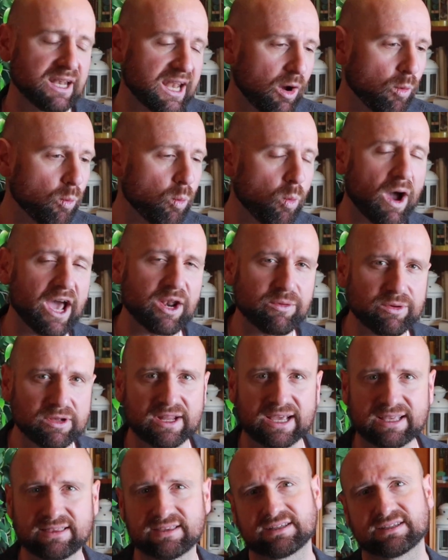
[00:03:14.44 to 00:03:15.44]
Now, why do I
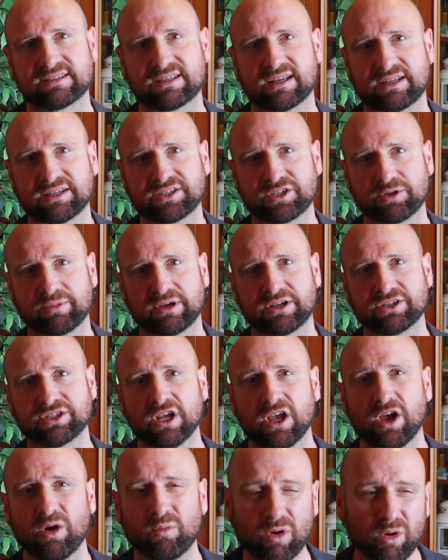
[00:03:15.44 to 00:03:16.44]
like this study so much?
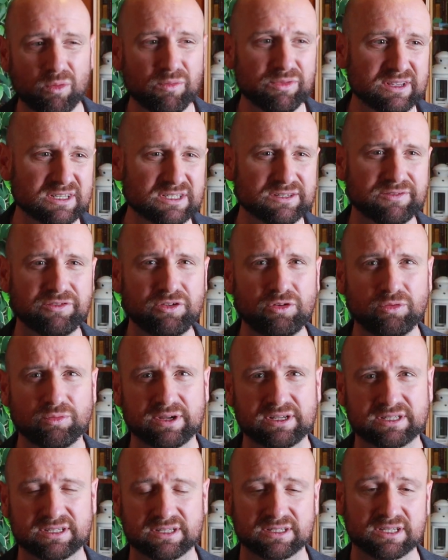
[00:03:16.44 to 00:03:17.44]
Well, there's a few
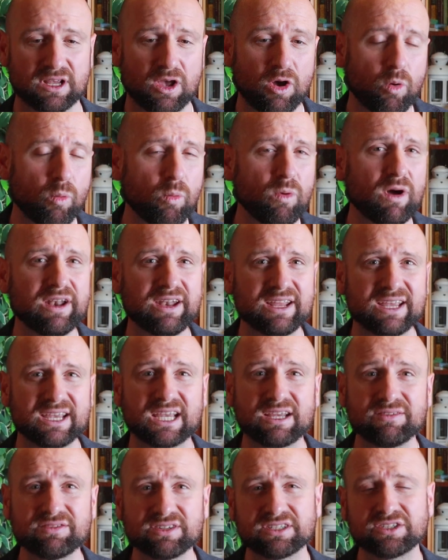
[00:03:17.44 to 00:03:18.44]
reasons. One, it
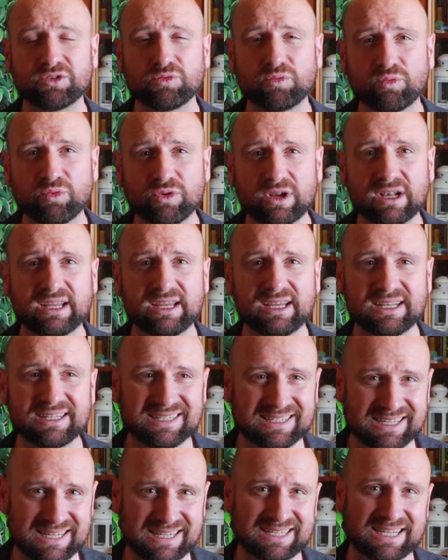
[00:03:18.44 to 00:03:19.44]
gives us a
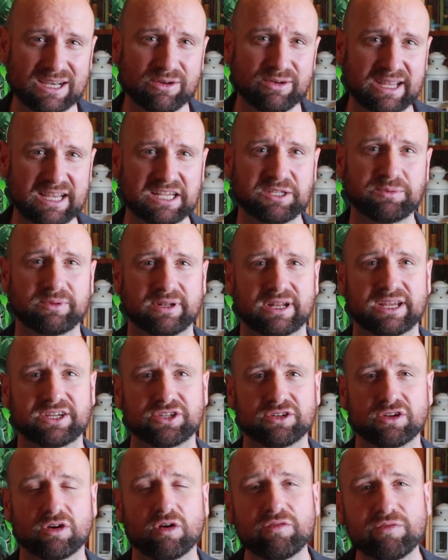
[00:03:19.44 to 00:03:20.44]
really detailed
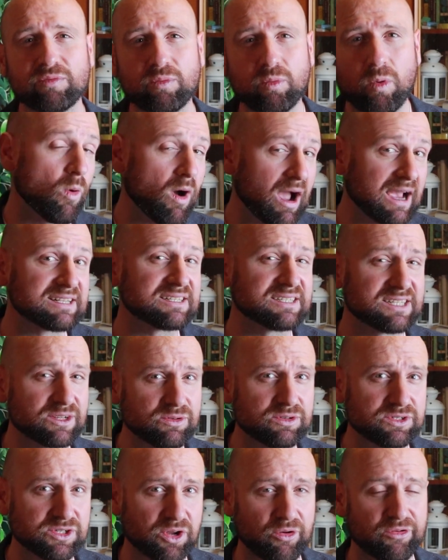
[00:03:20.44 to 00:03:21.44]
explanation of why
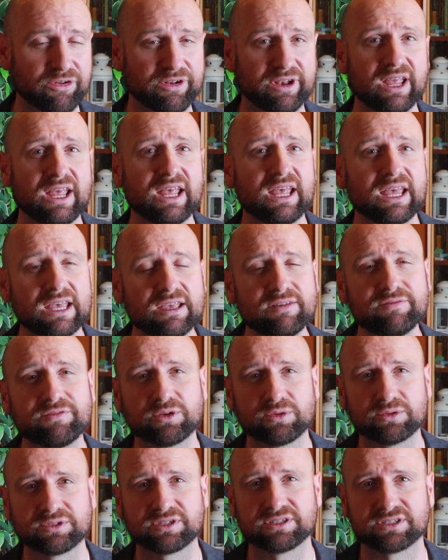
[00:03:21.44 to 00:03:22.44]
serotonin
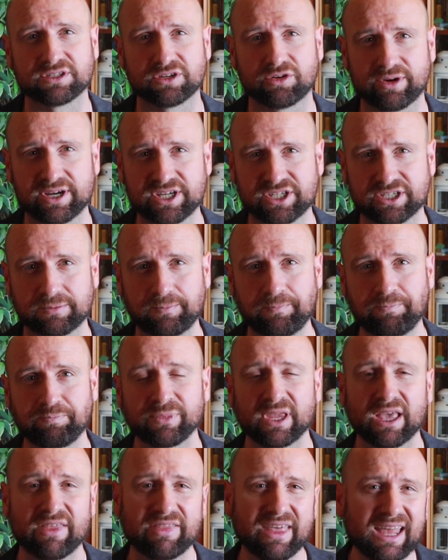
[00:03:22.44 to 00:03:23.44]
influences aggression.
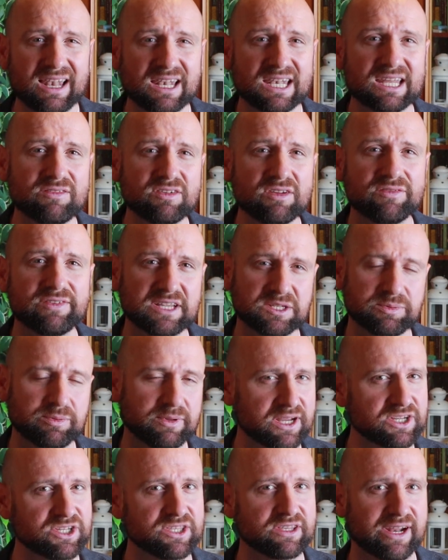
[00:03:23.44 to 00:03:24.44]
That level of
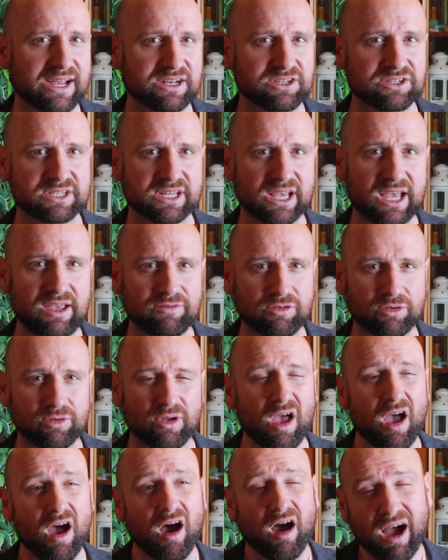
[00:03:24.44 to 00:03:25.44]
explanation that I just gave
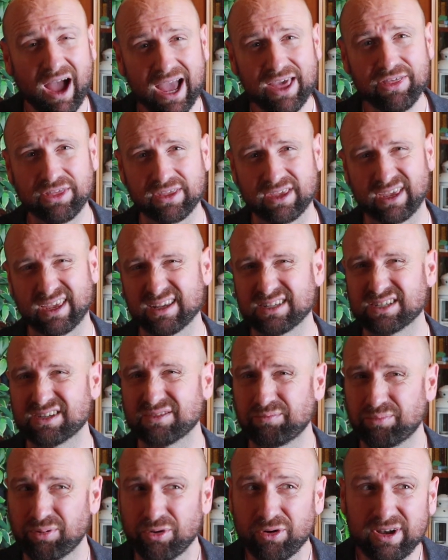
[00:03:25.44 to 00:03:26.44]
you, I think,
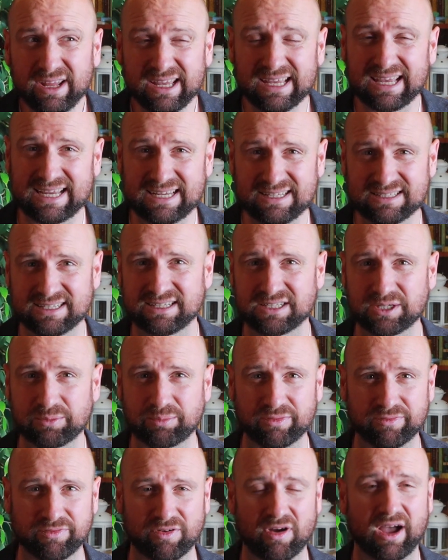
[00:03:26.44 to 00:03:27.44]
is pretty easy to
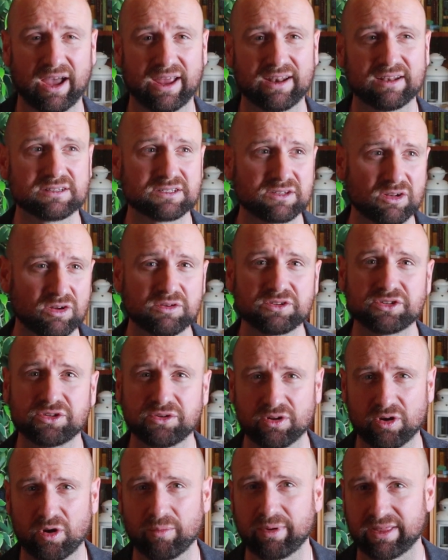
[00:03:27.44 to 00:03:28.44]
provide as long as
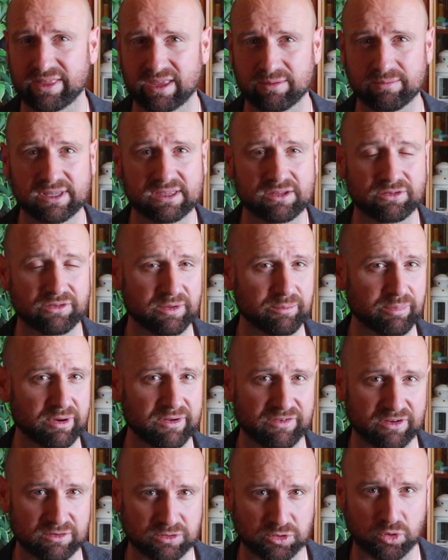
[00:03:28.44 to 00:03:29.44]
you know about the amygdala and the
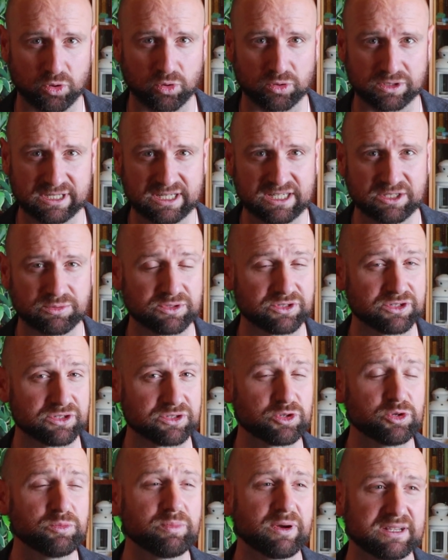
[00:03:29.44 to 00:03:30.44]
prefrontal cortex, which are
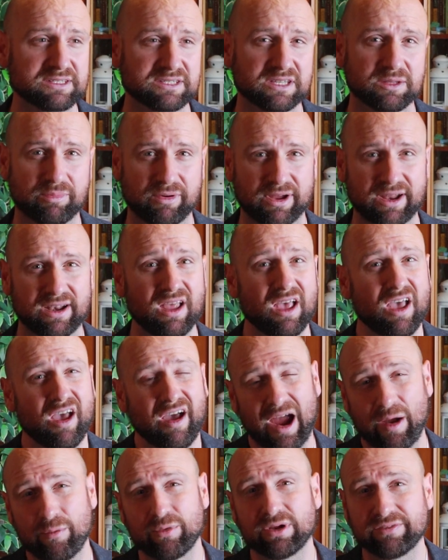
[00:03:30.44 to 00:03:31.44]
2 parts of the brain
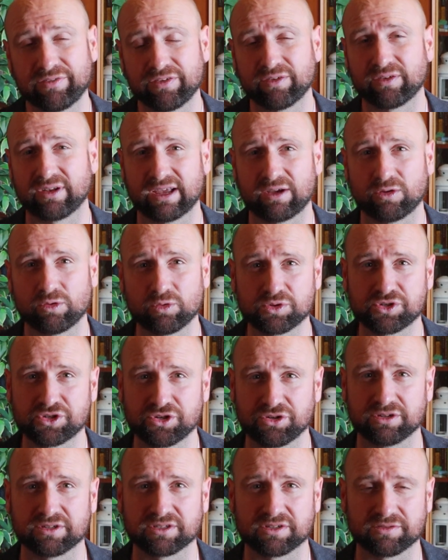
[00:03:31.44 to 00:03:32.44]
I really feel like all
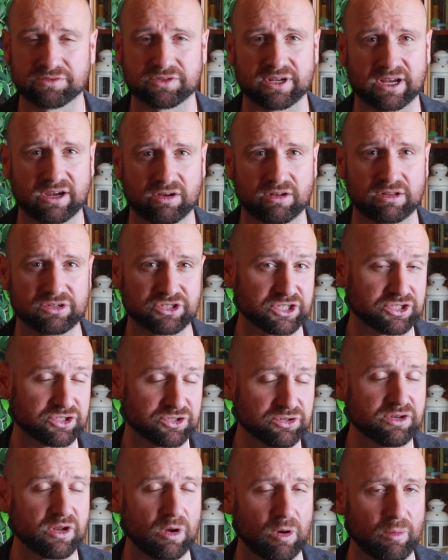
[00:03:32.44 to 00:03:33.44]
students of psychology
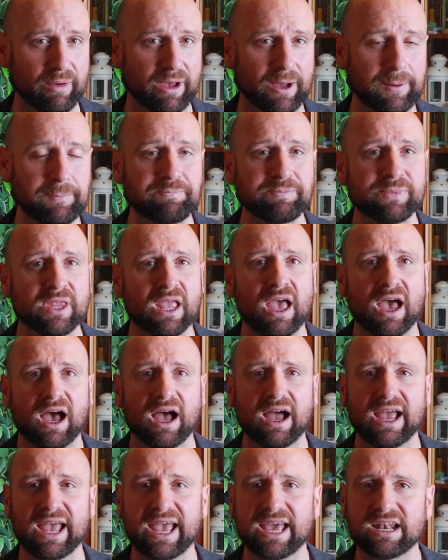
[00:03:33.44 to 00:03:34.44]
should know about.
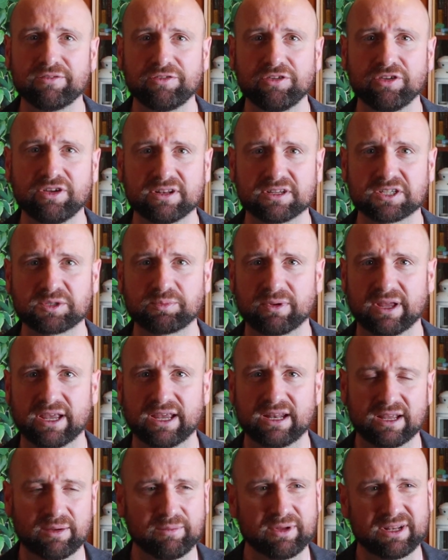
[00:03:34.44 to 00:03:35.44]
And if you can
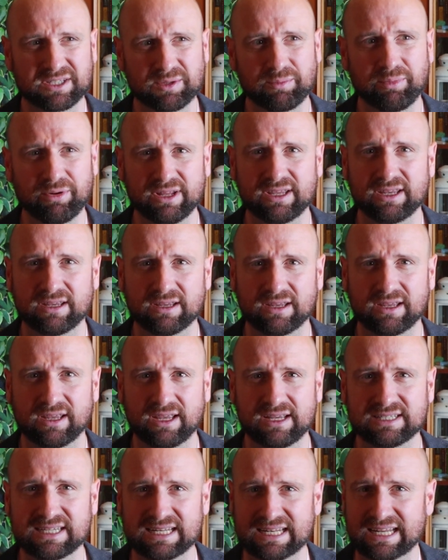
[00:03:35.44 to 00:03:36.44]
explain, I mean, it's a pretty
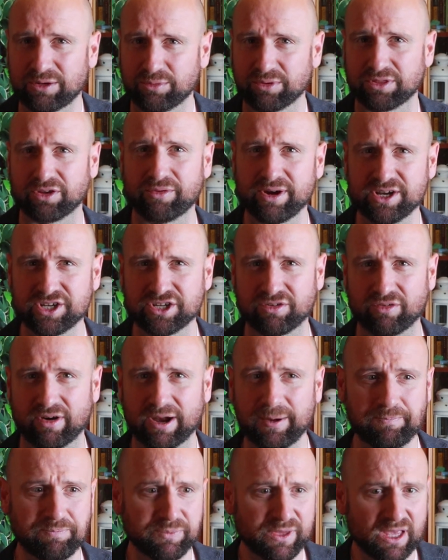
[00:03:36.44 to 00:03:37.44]
easy link with aggression,
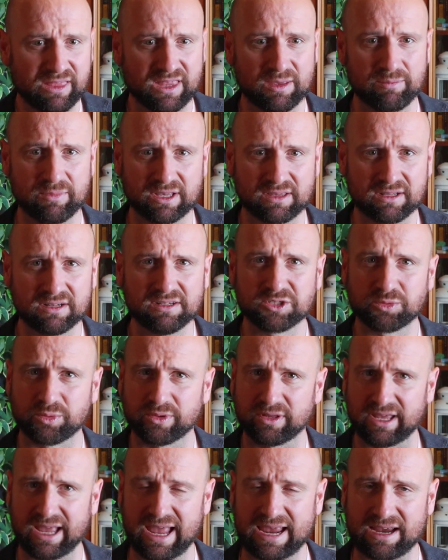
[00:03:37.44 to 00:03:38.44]
right? The amygdala is
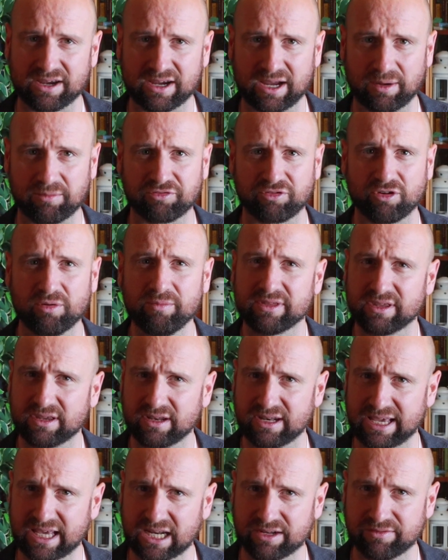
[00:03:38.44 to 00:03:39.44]
where the anger comes from,
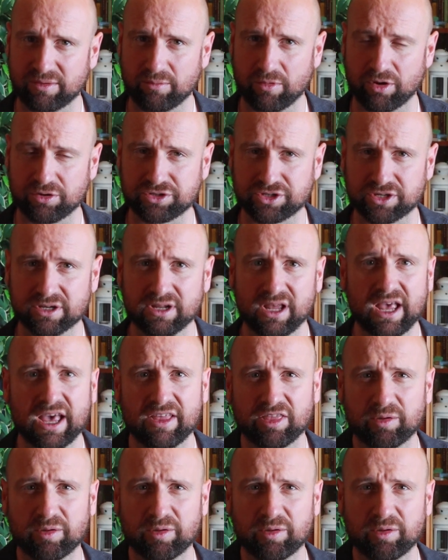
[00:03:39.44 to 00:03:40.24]
the negative emotion.